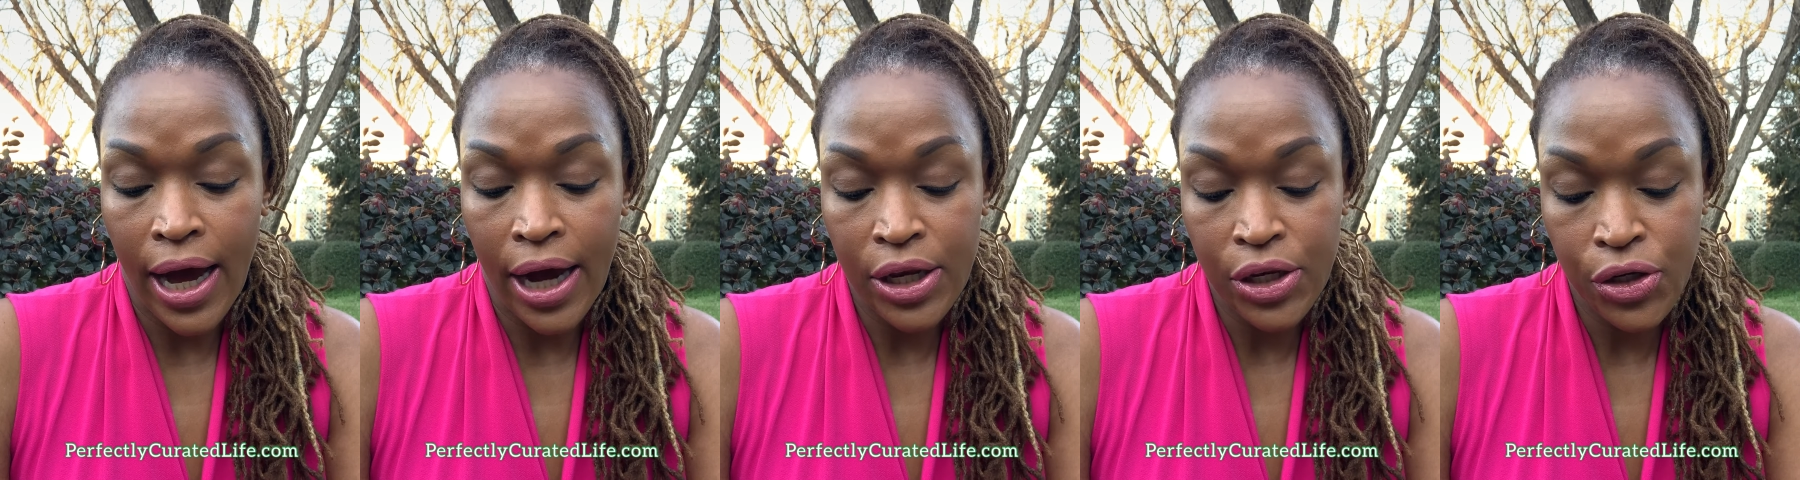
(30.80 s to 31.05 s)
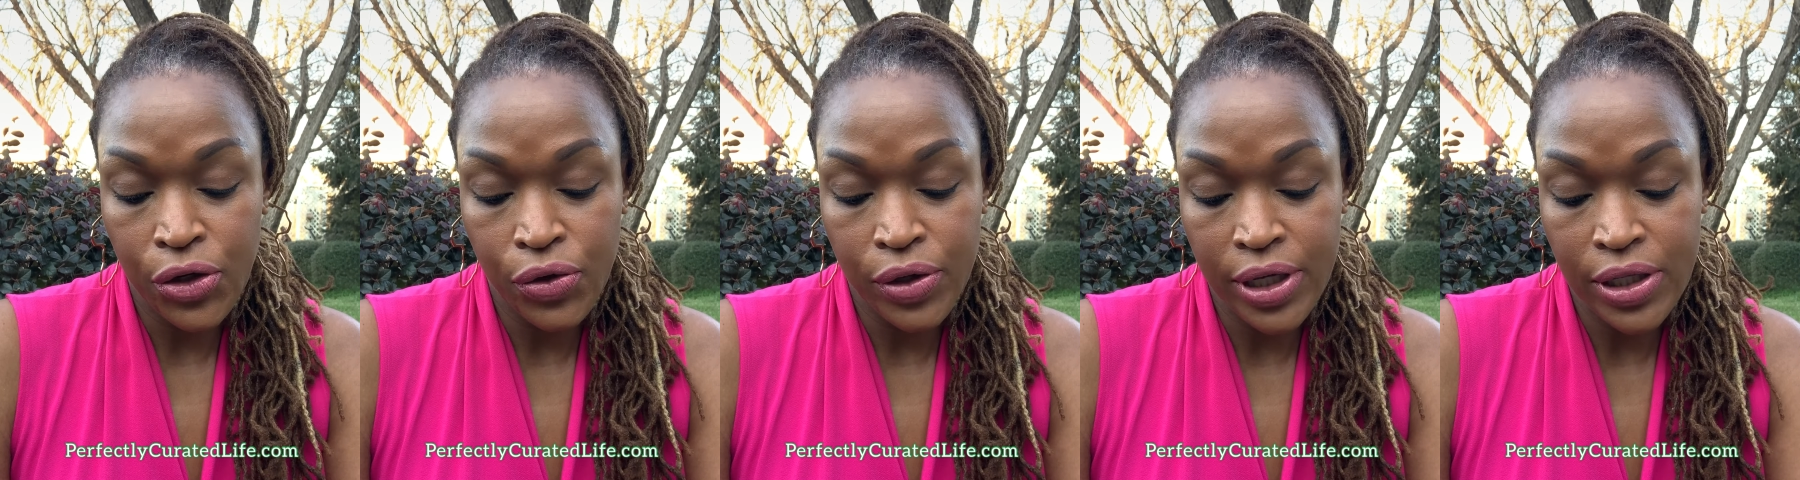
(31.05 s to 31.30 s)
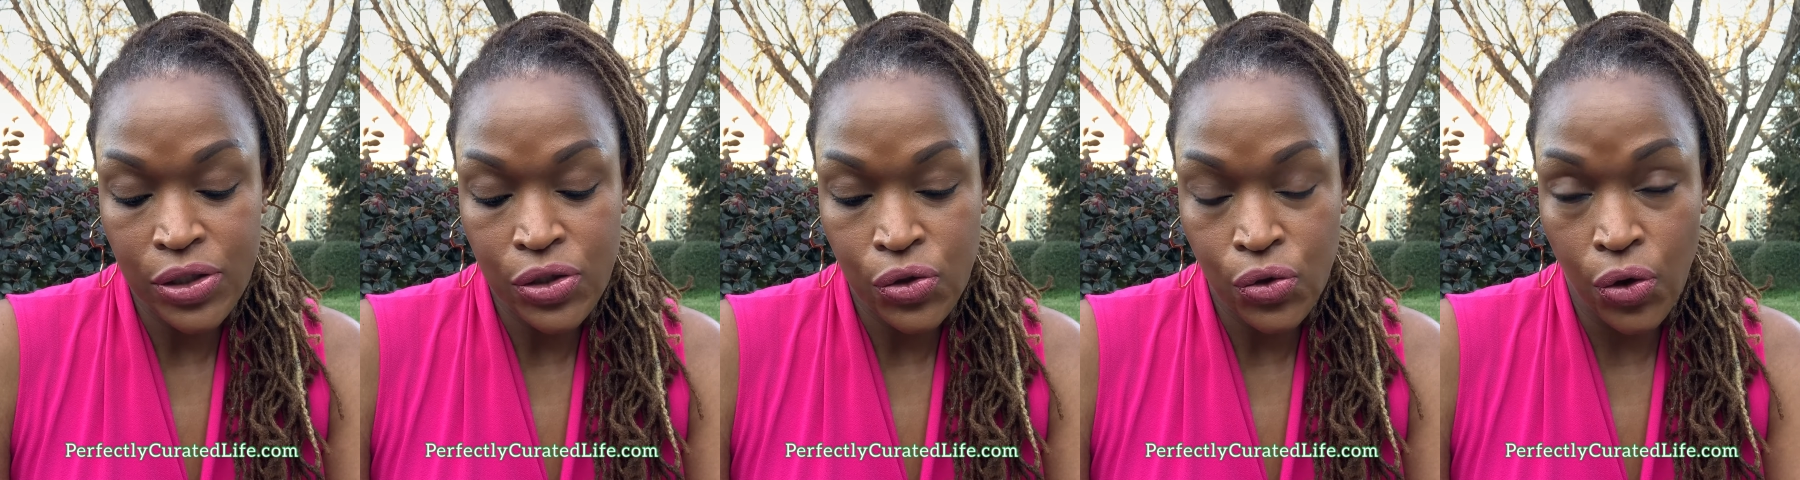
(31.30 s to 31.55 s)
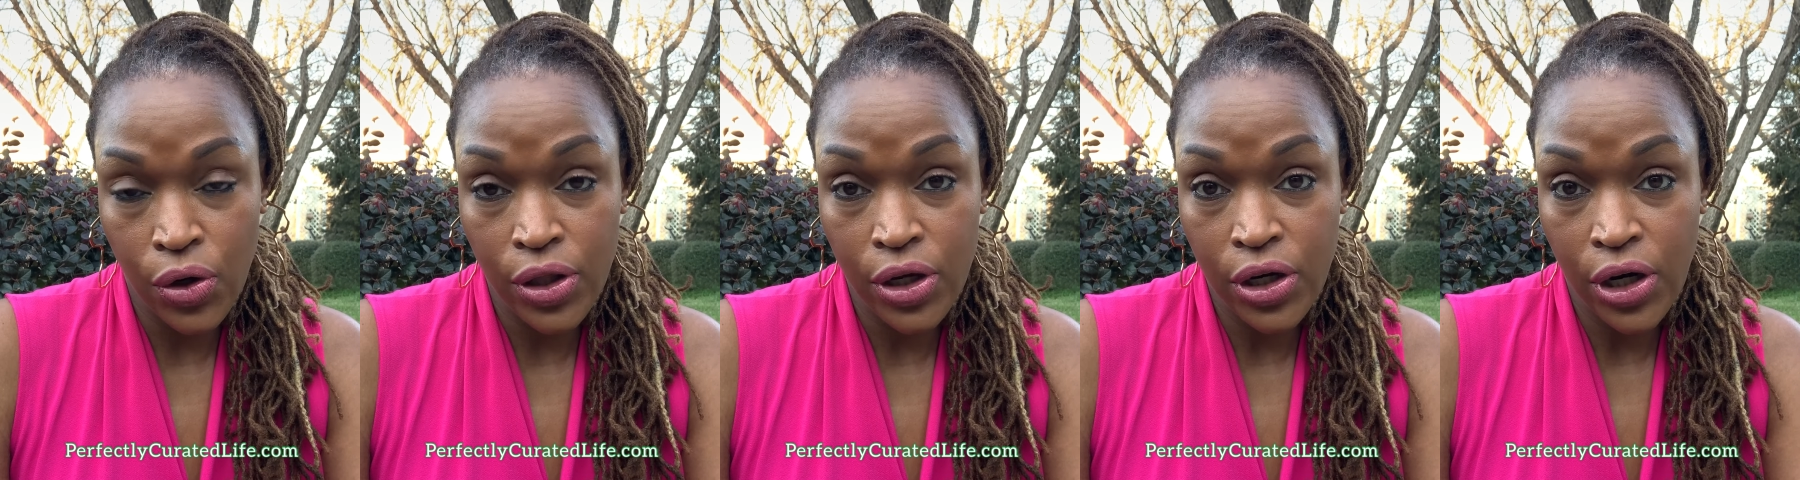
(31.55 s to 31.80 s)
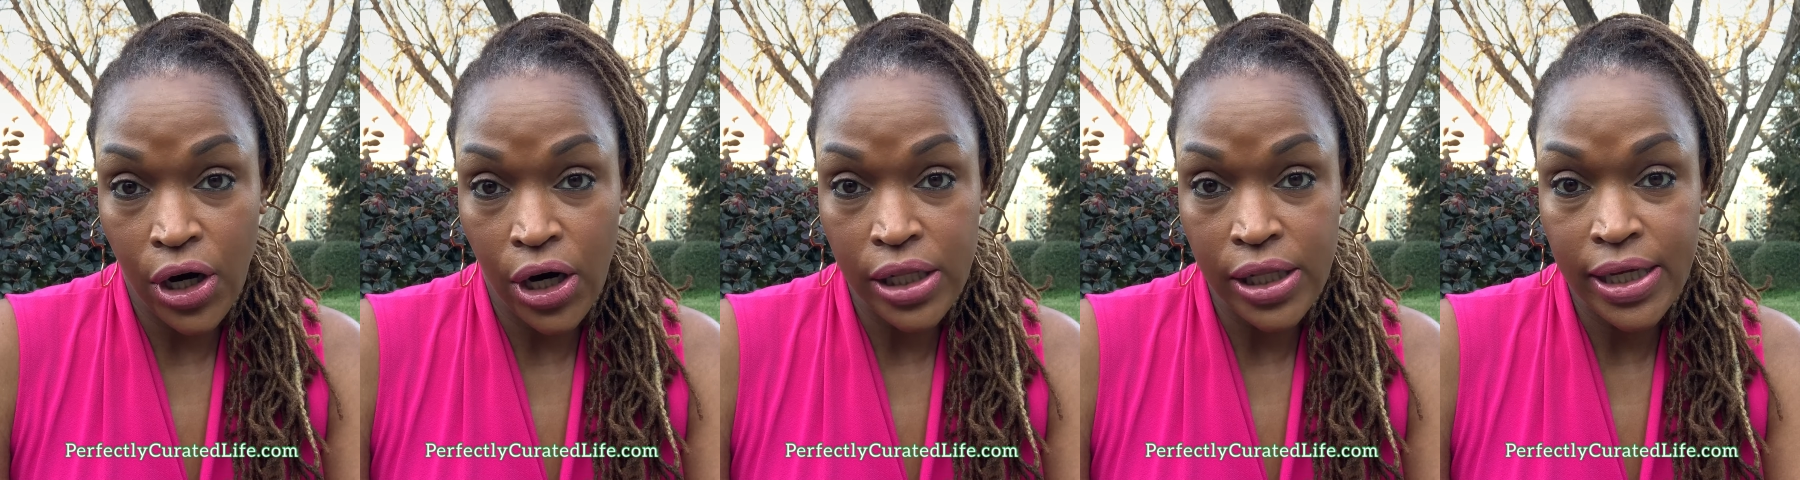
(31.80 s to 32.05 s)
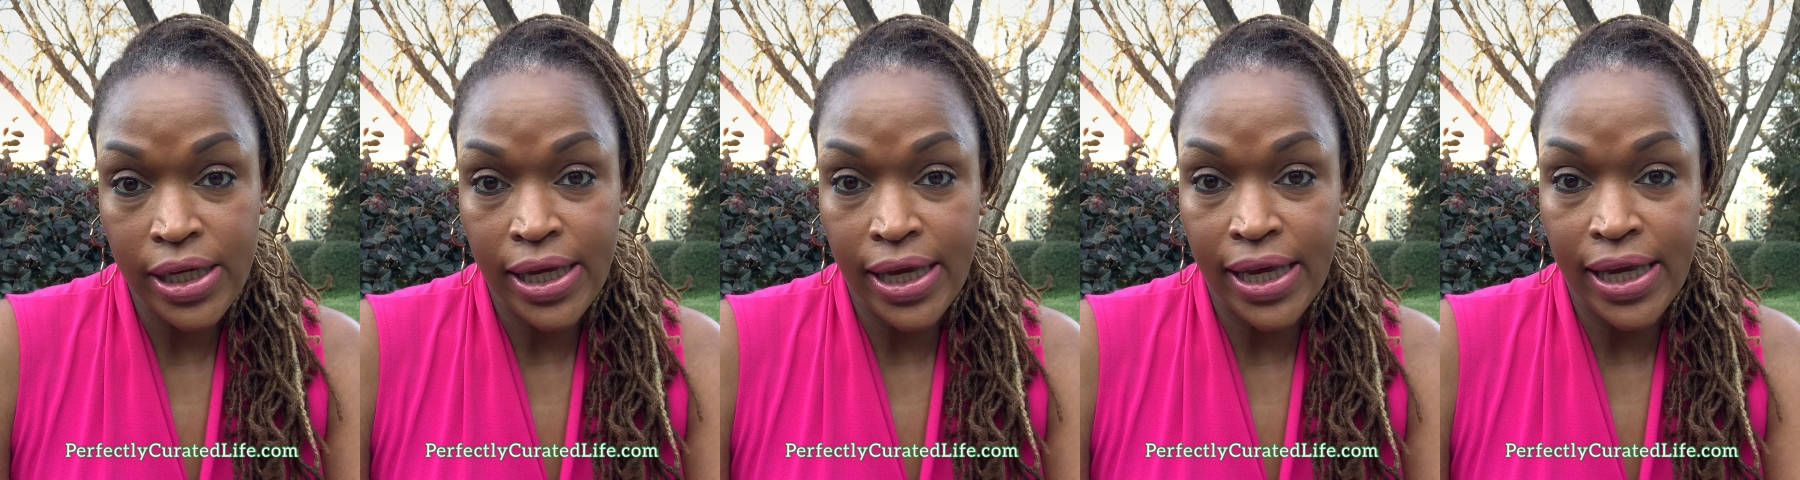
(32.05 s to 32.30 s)
You can store the
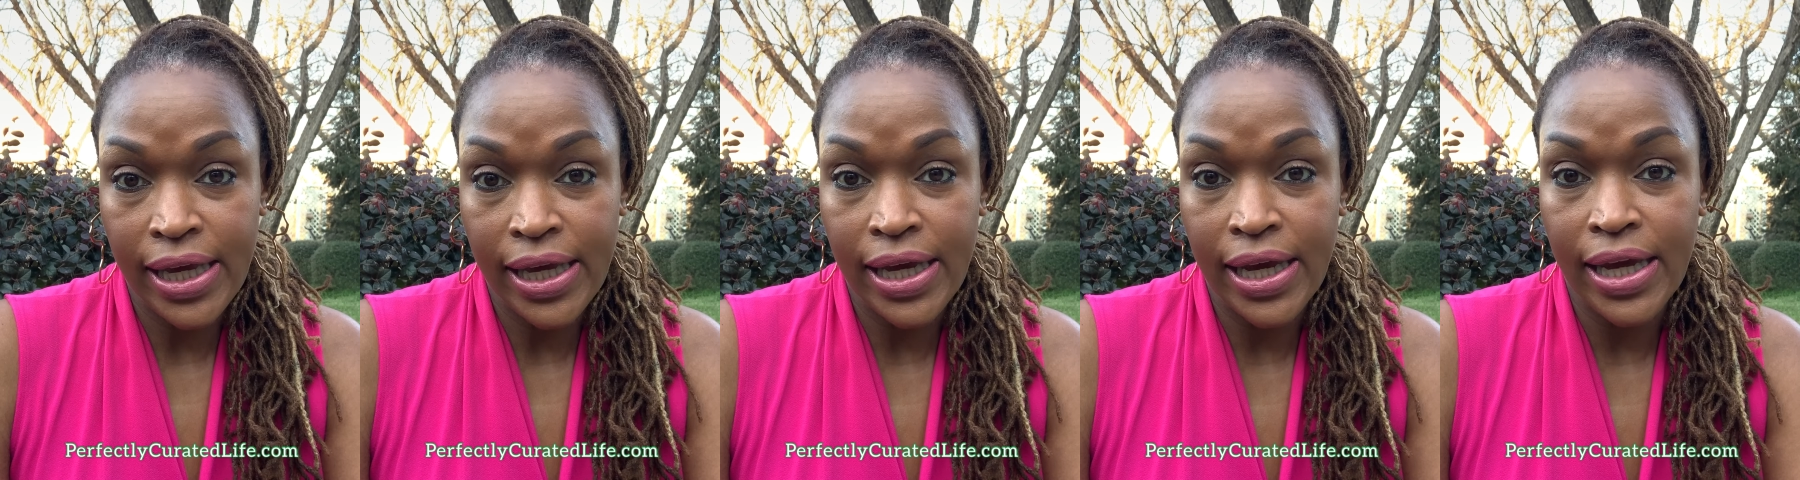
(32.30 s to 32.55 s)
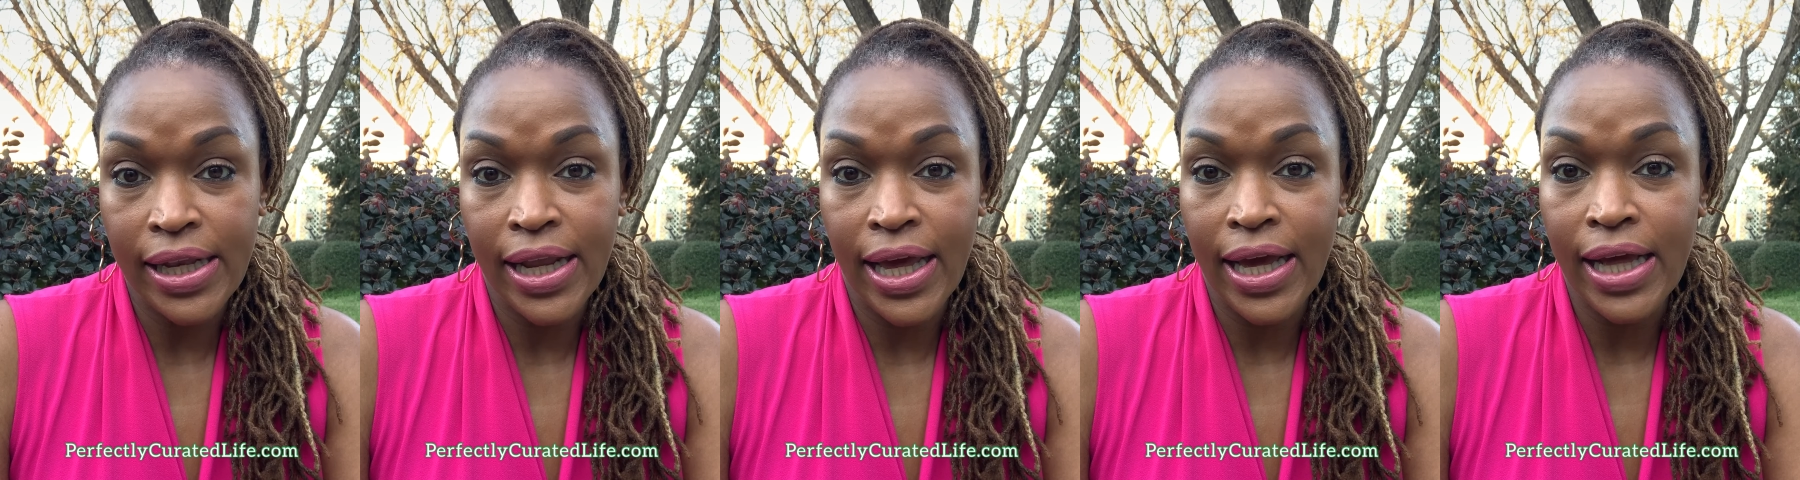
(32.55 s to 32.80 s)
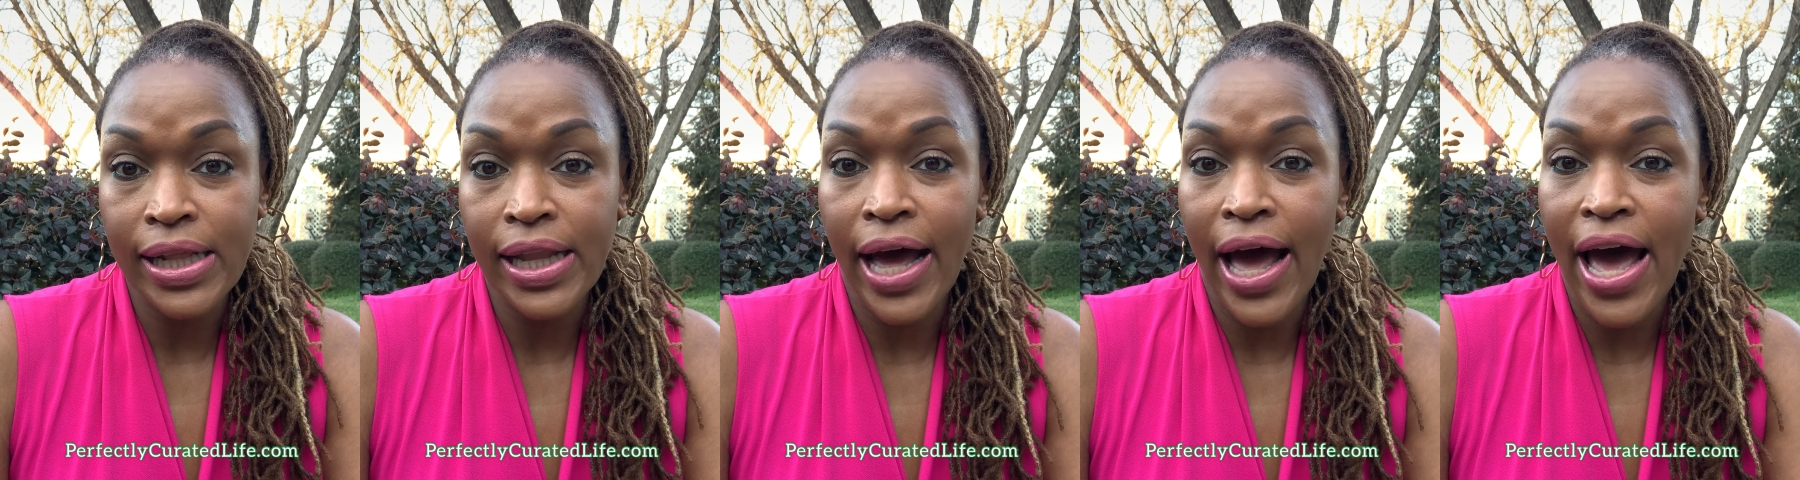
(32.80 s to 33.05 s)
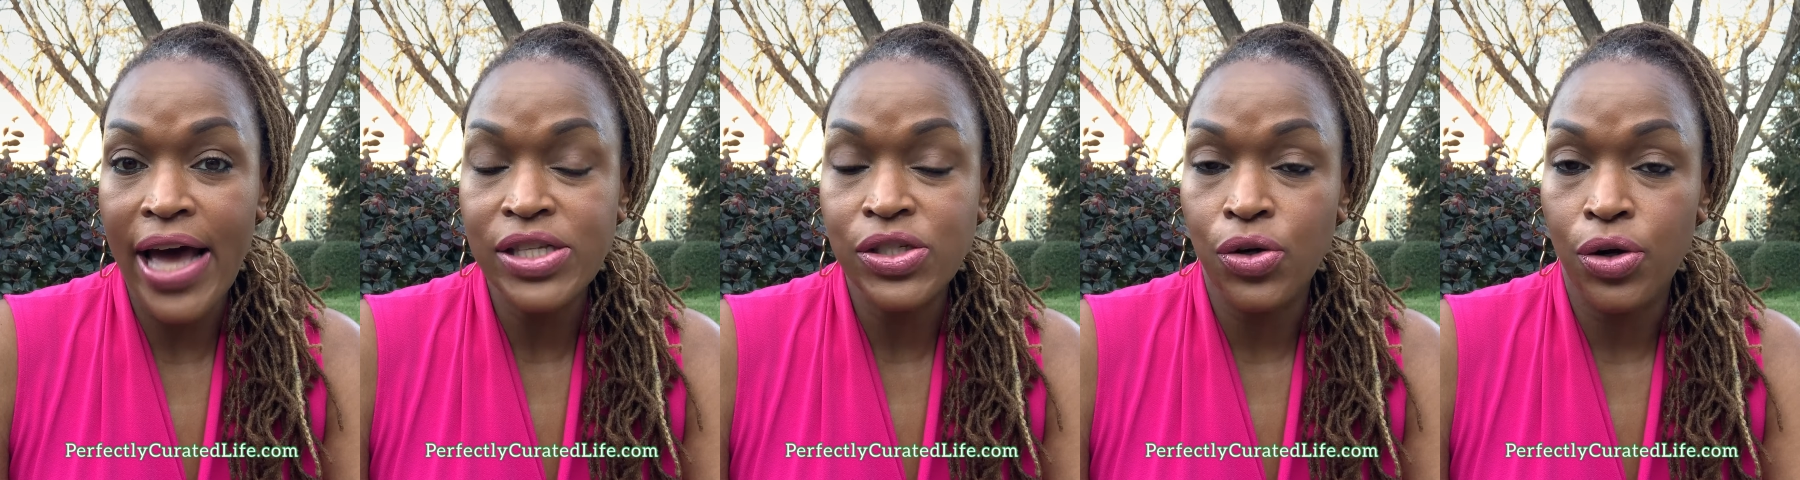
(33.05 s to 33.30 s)
garlic in a glass